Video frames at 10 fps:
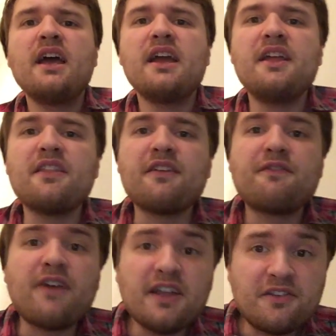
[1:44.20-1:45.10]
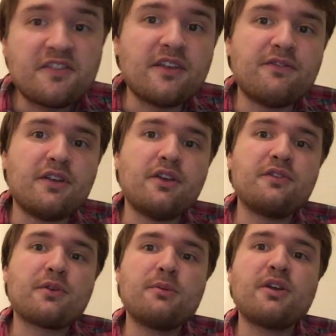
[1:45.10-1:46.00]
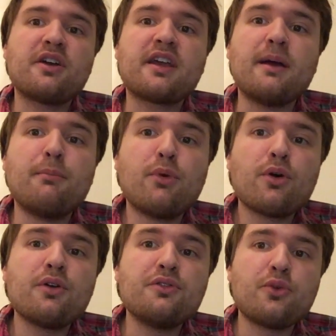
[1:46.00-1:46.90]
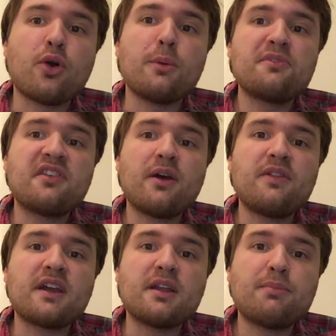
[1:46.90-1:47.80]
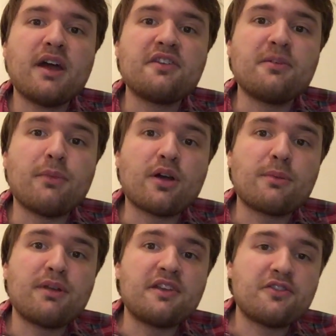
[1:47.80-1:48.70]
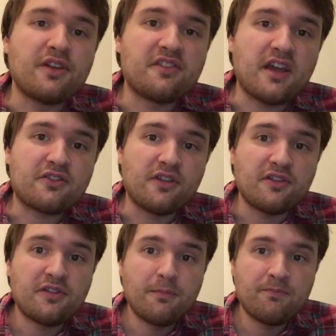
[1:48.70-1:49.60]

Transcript: In the final set of videos, we're going to be looking at moral norms and how they can apply to marketplace transactions.